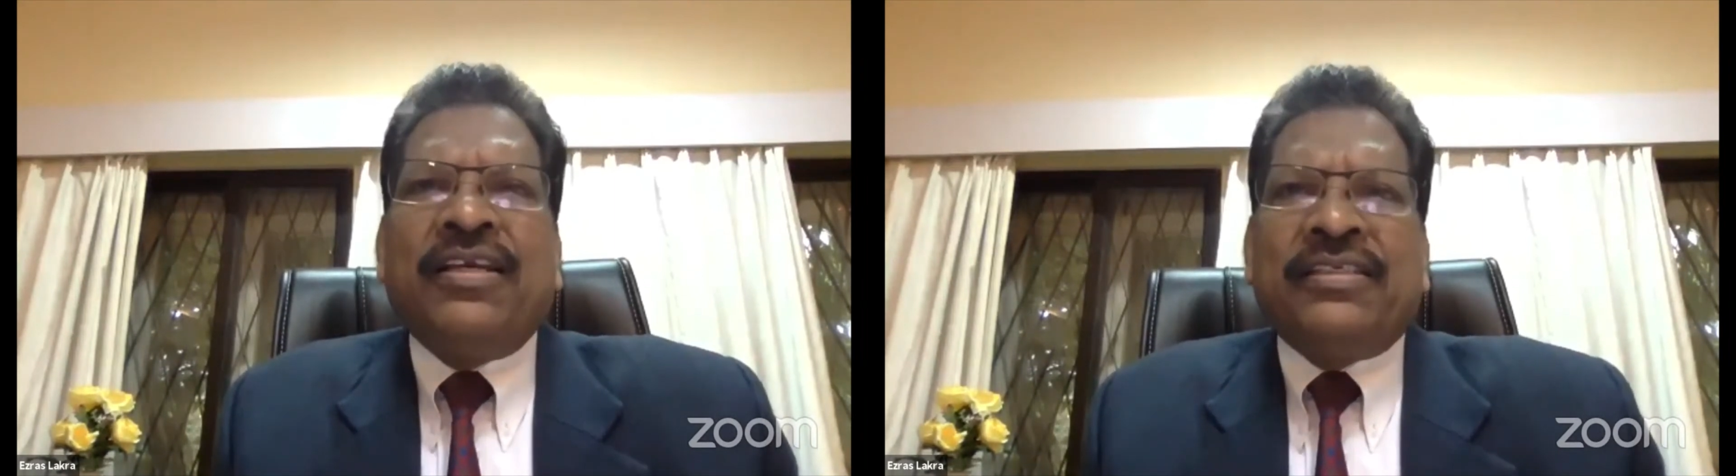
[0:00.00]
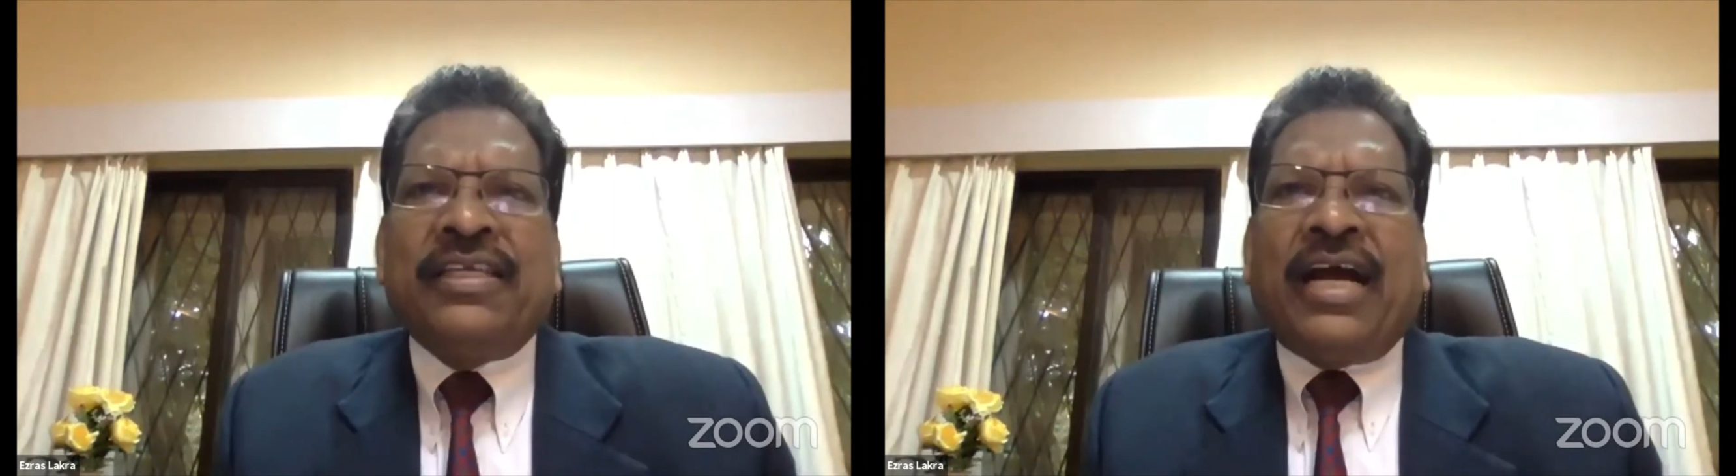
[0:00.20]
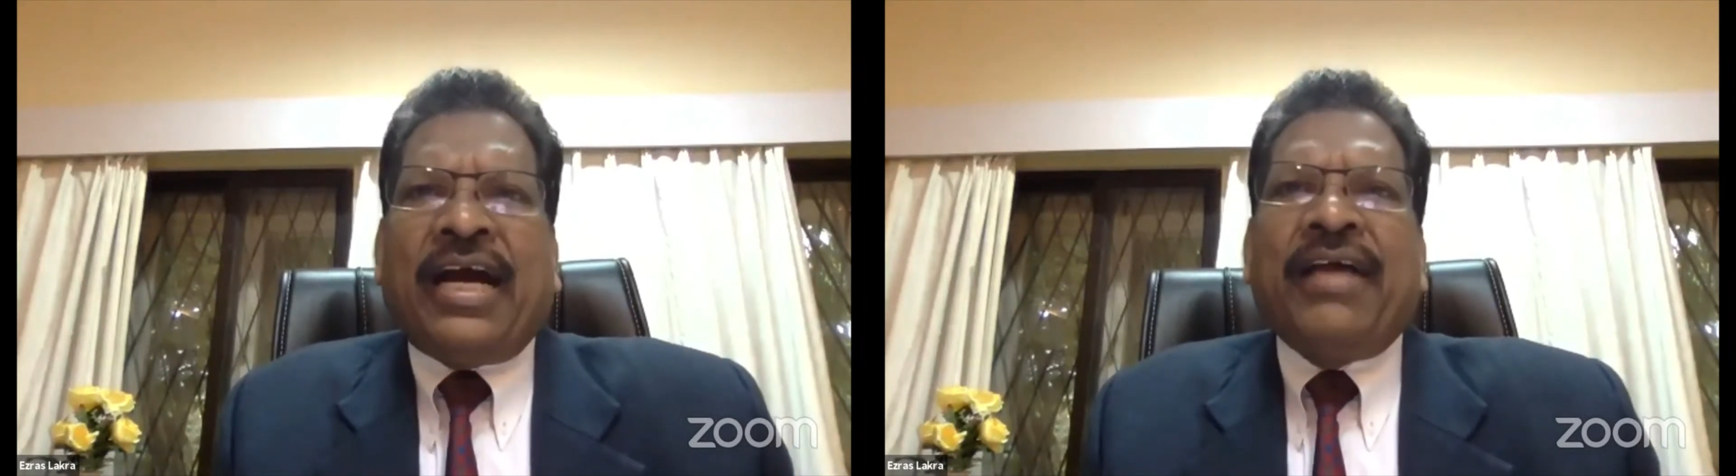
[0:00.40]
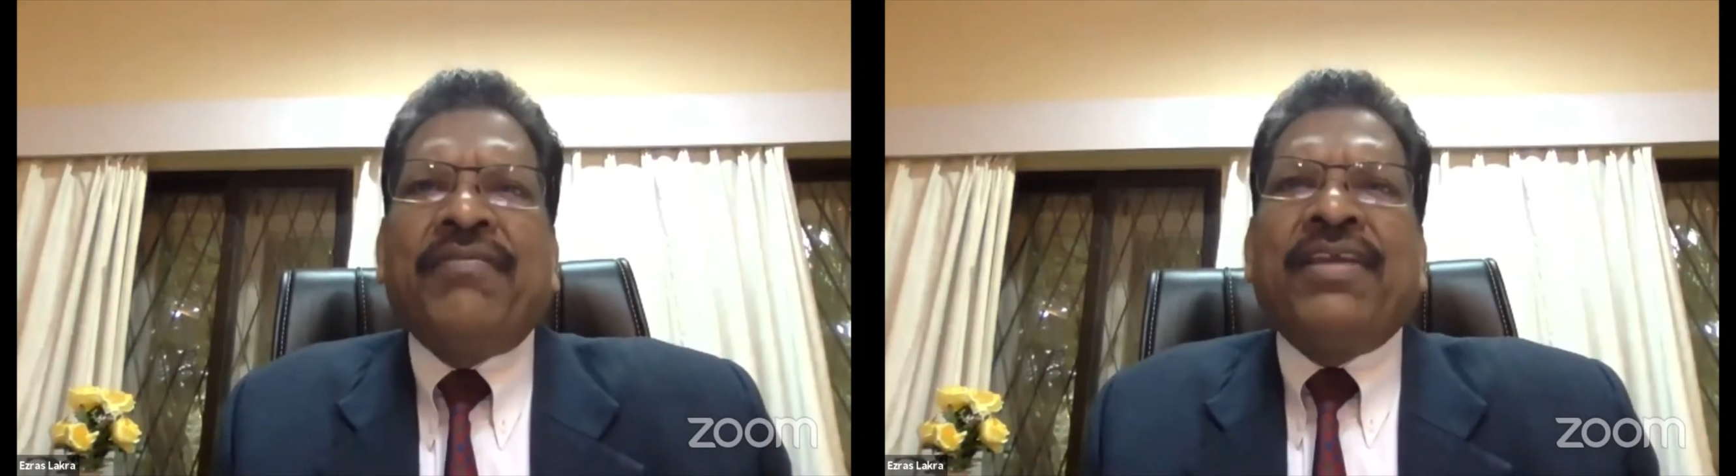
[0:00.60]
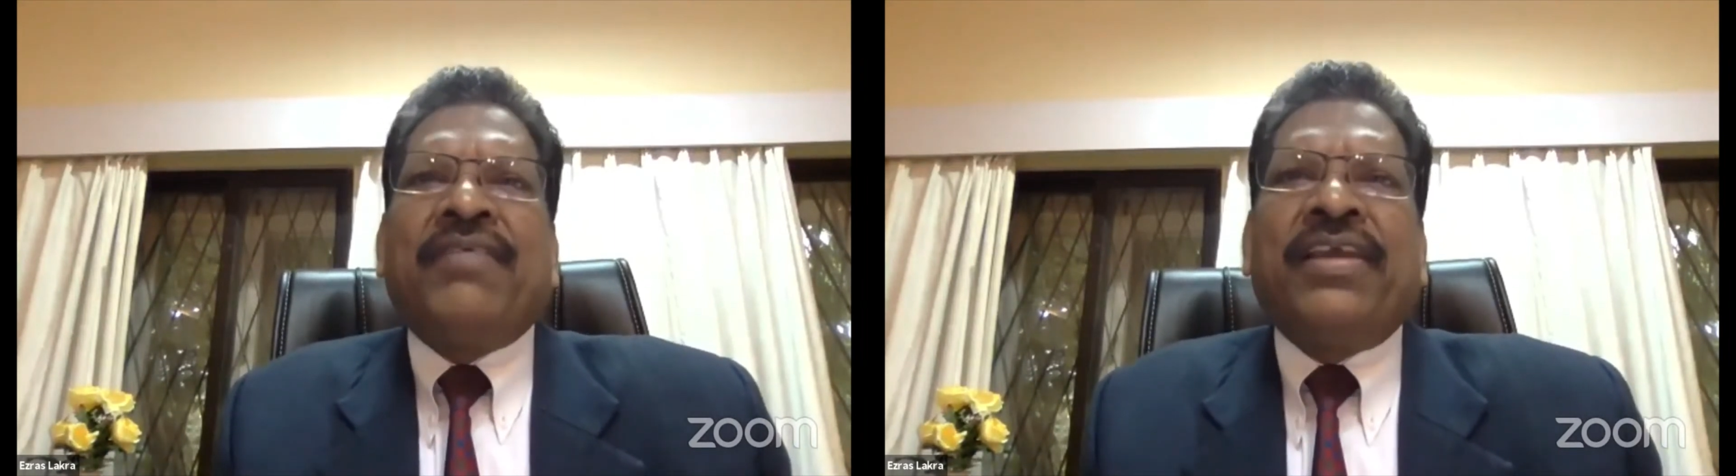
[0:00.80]
Said, I
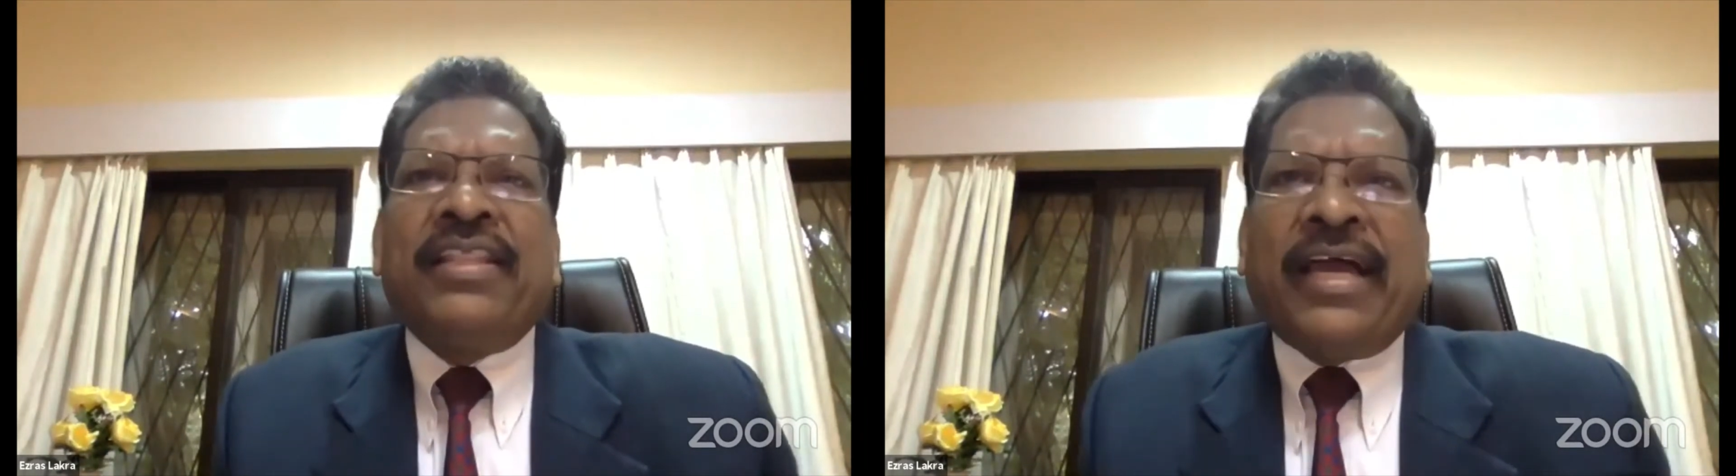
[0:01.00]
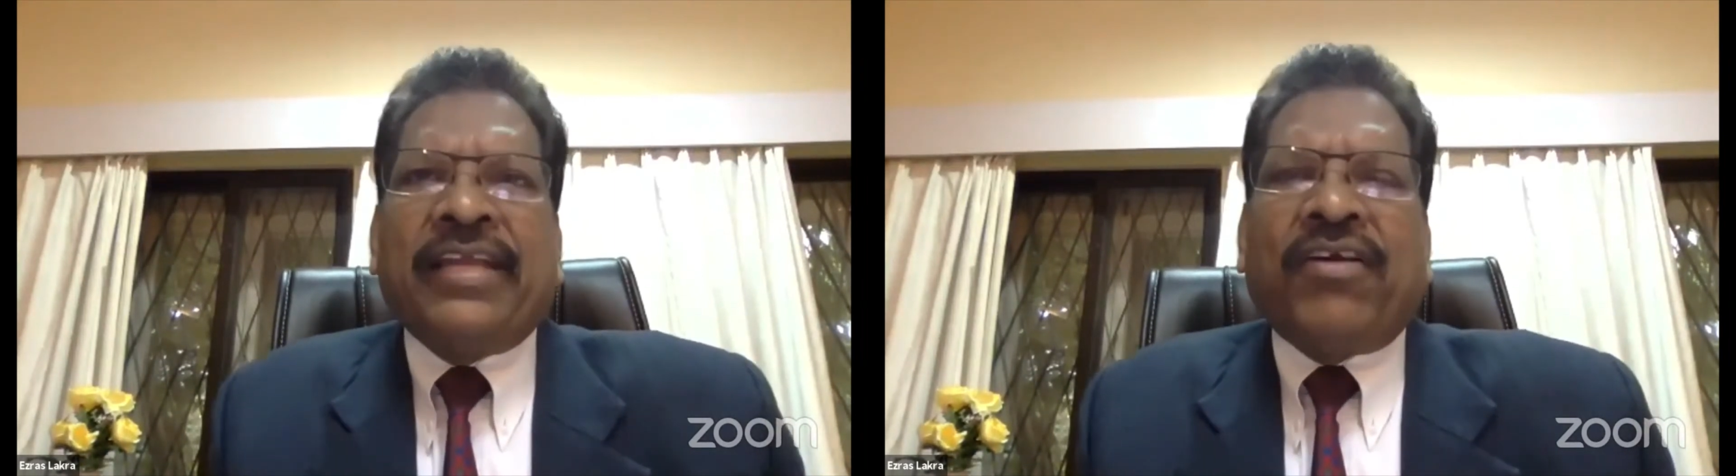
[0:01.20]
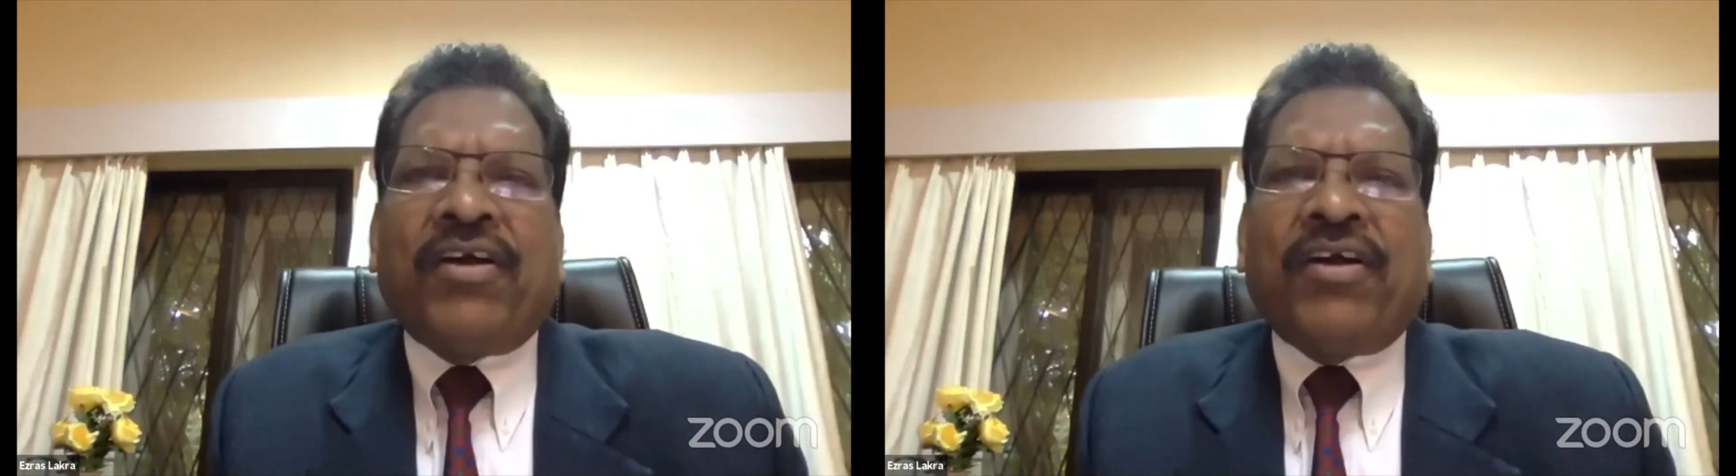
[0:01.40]
have given that